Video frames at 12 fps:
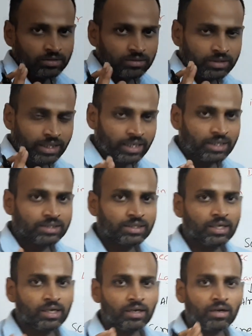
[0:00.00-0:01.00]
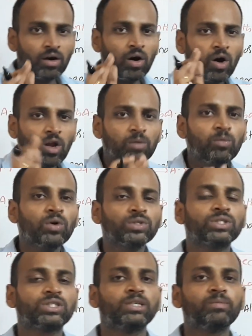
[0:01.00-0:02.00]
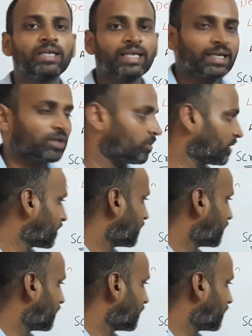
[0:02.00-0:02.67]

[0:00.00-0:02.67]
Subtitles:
there is almost similar atomic